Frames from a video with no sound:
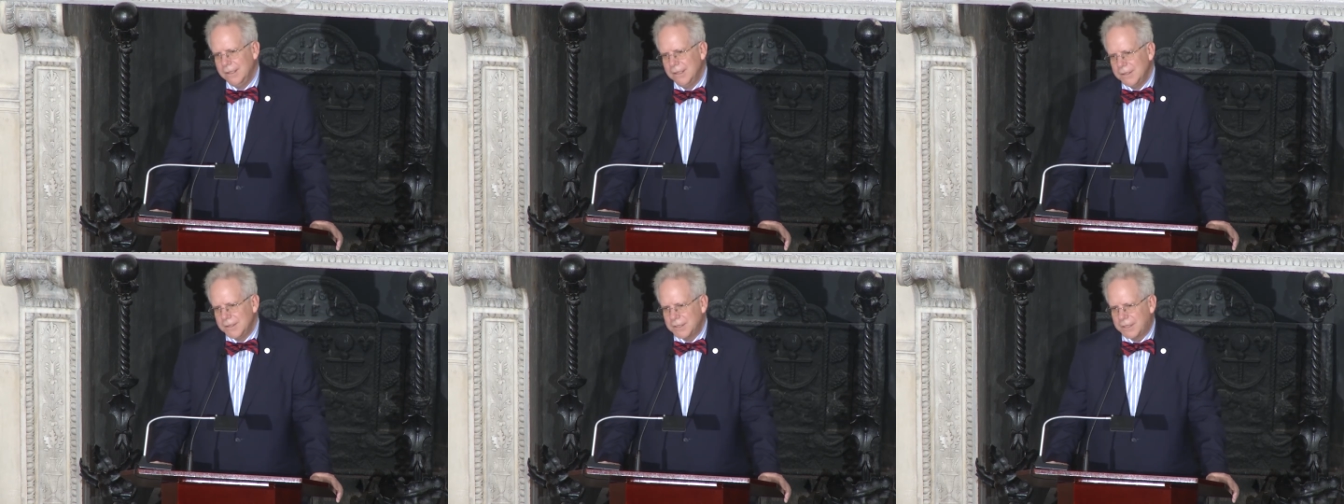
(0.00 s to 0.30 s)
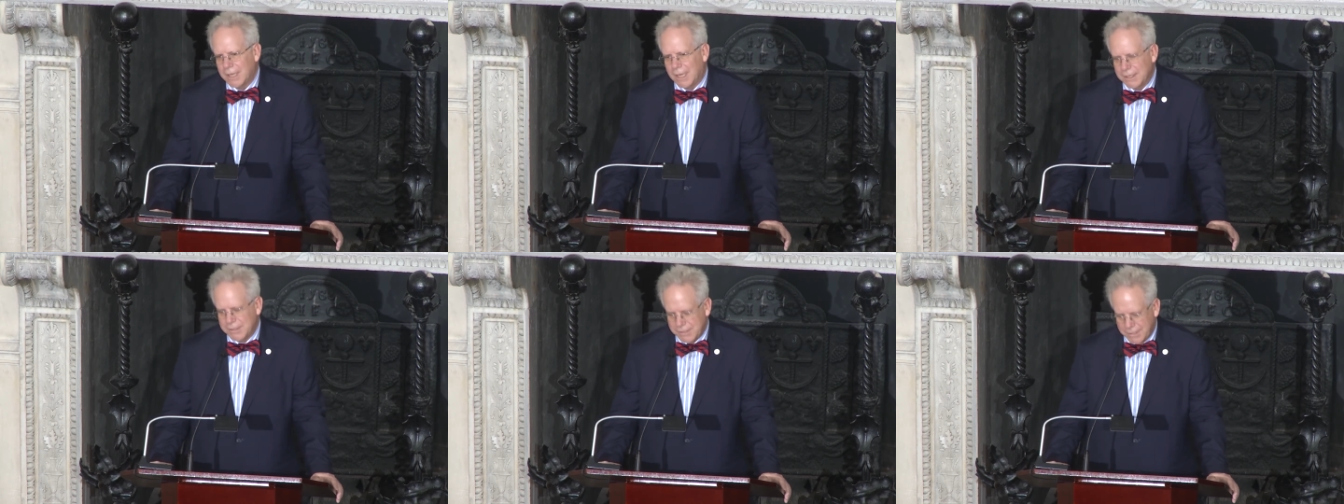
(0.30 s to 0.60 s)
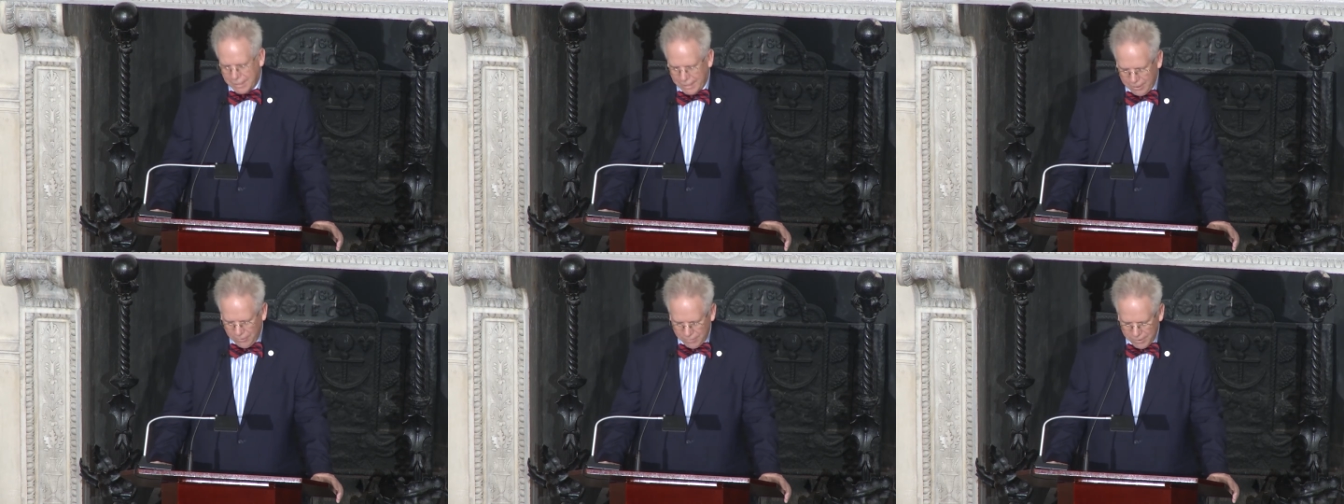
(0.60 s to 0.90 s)

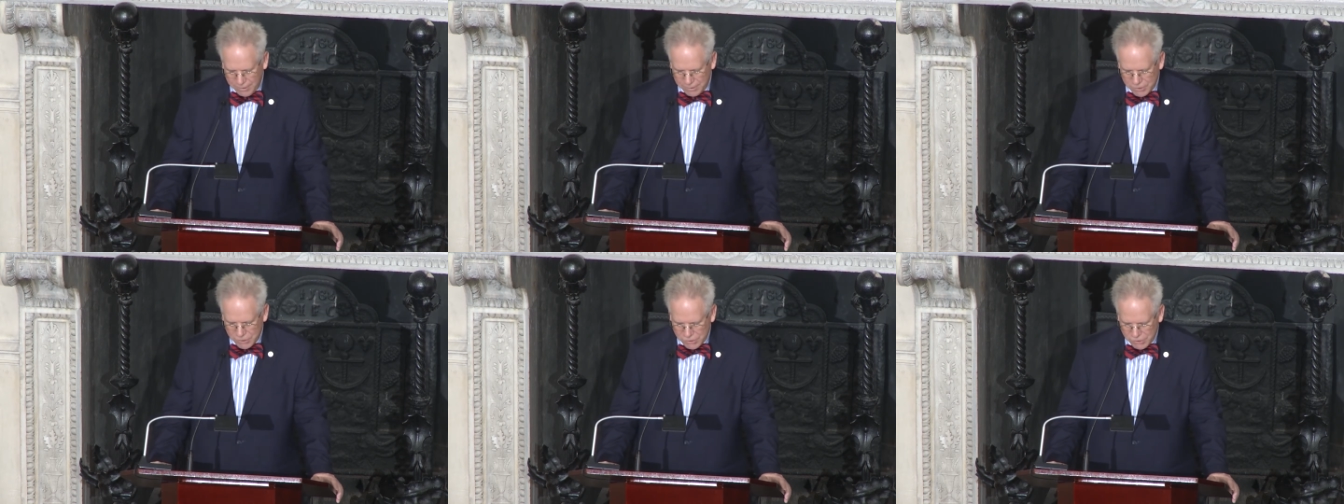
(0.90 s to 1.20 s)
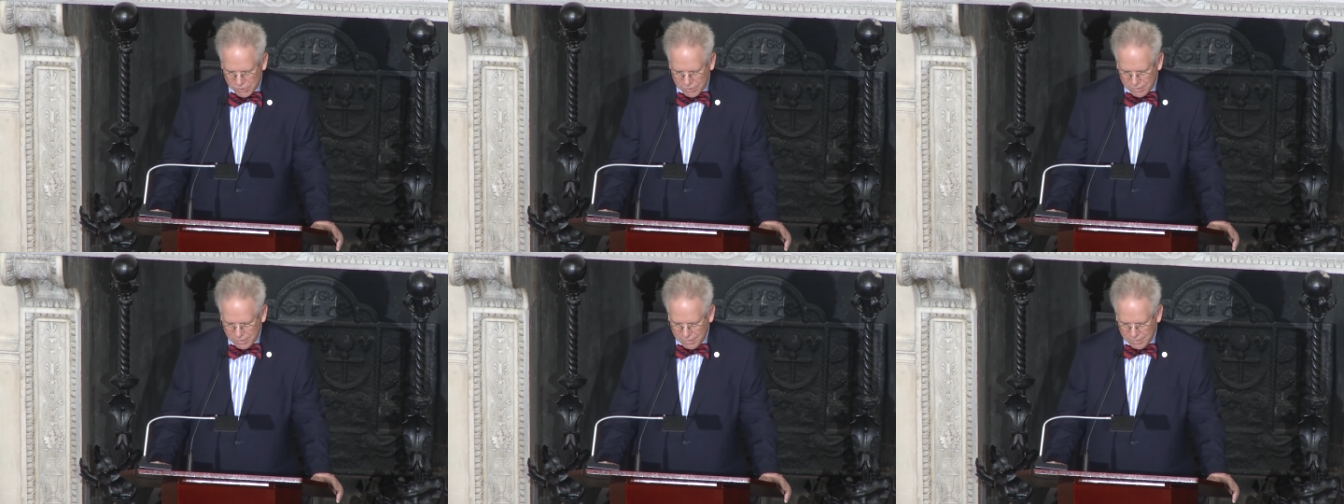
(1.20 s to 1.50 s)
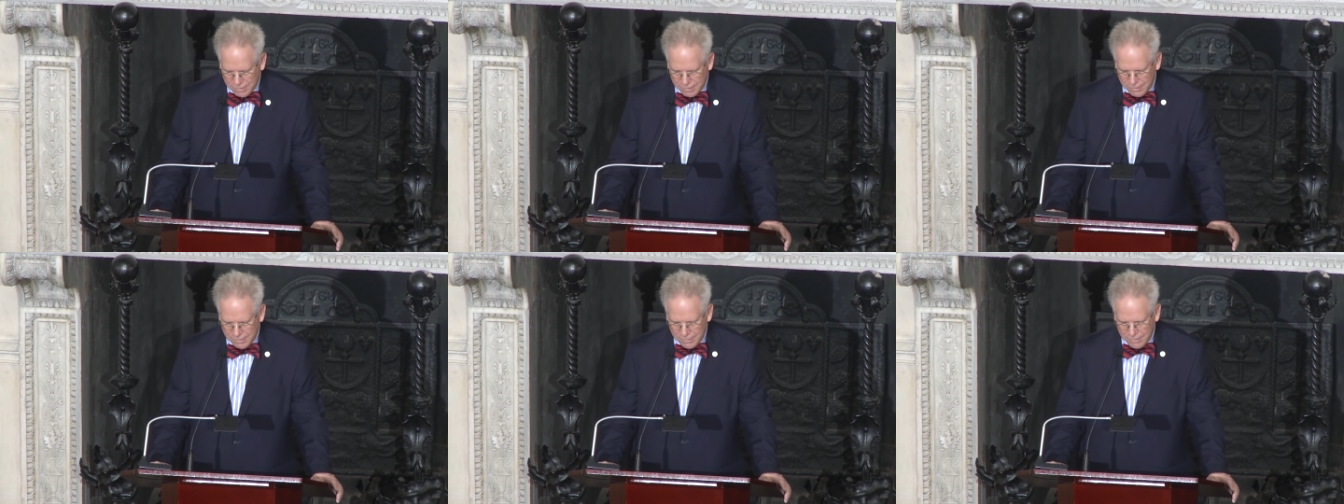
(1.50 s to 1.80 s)
Scots-Irish,
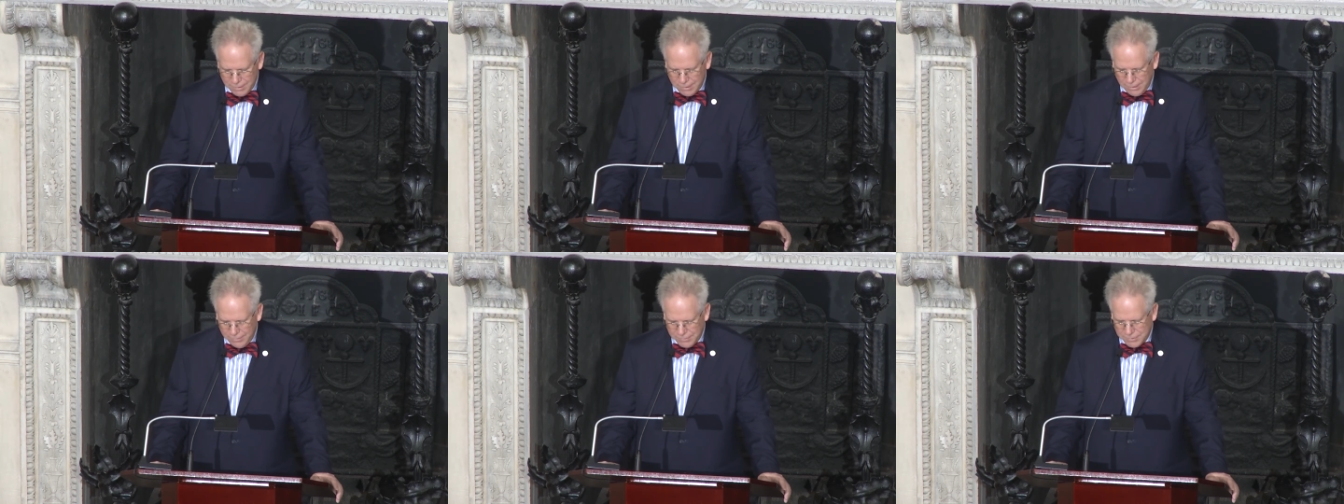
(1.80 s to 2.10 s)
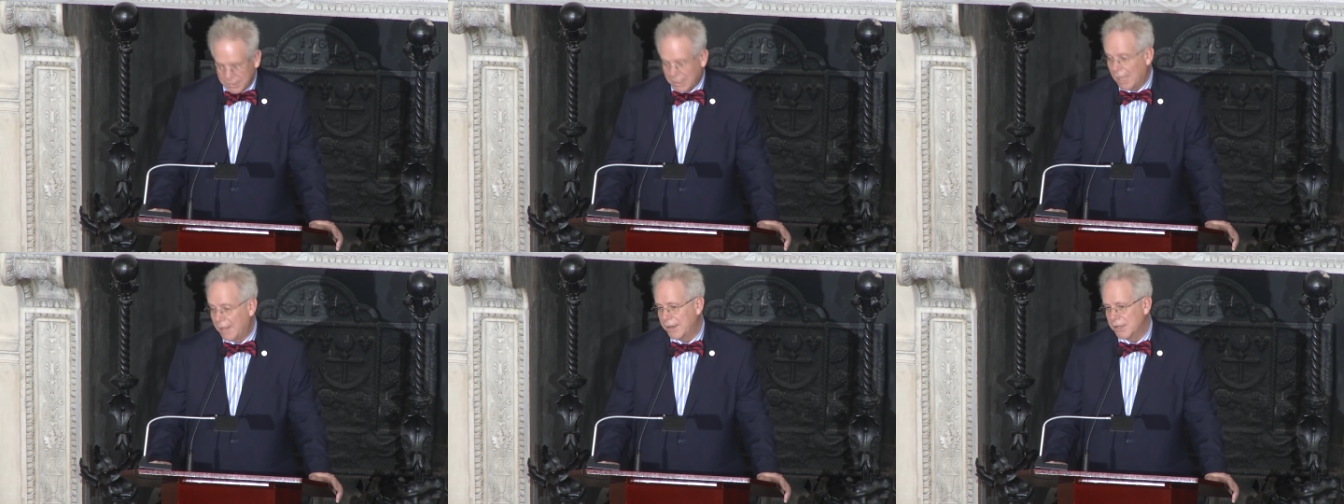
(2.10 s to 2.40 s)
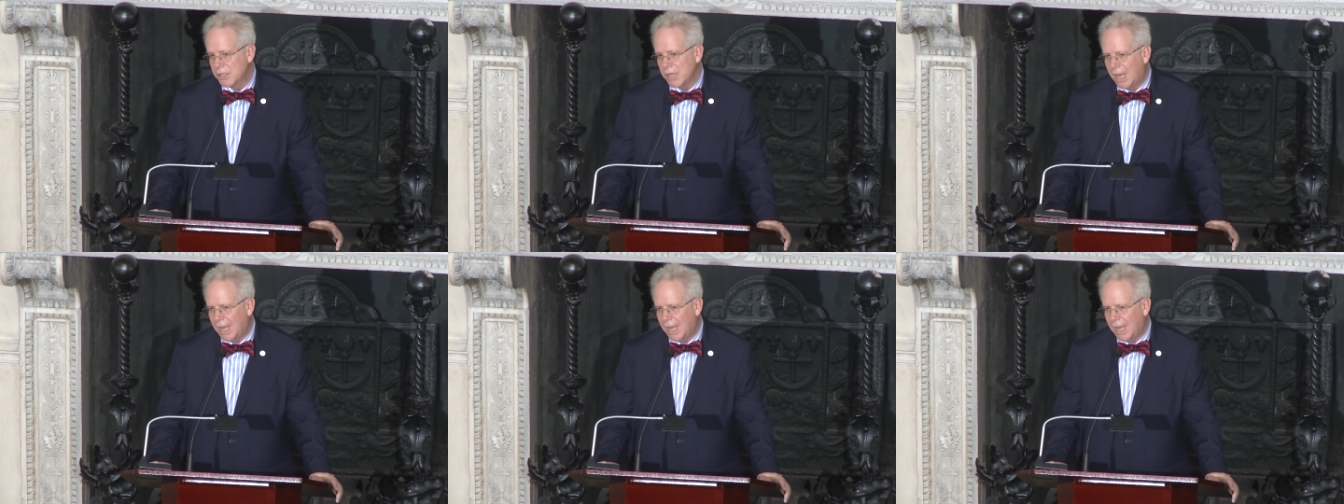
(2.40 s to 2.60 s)
Scottish